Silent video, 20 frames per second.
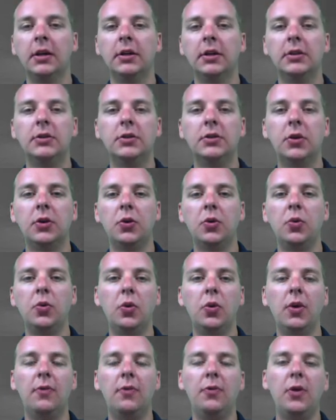So
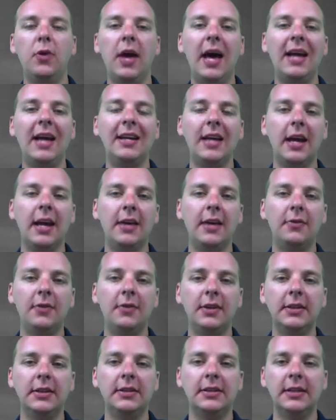if you had kind of
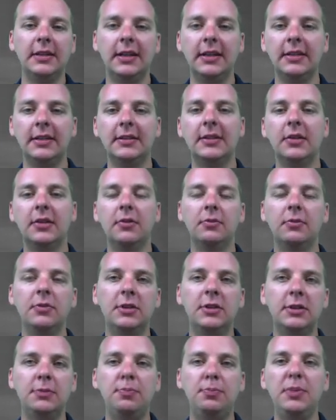his his
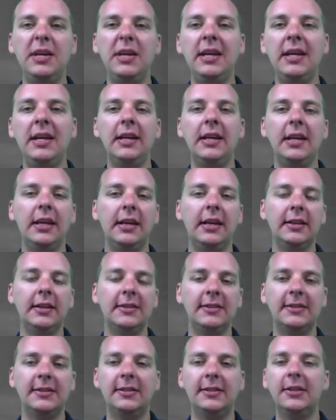speed in
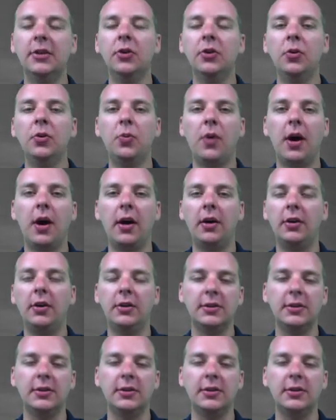still water,